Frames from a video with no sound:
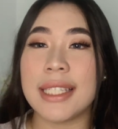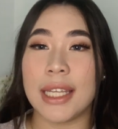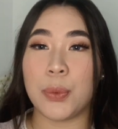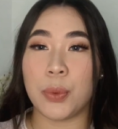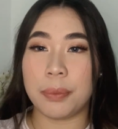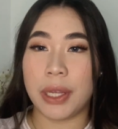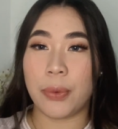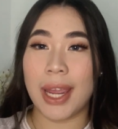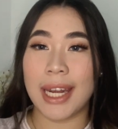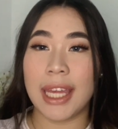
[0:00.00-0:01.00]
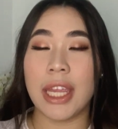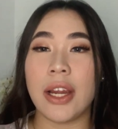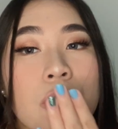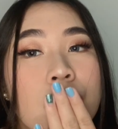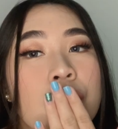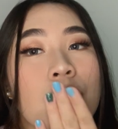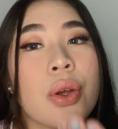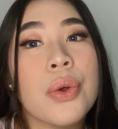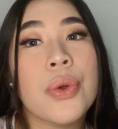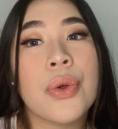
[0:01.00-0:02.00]
It will be right
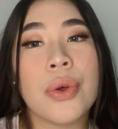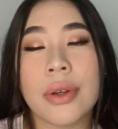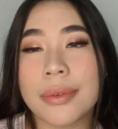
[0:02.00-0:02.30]
here.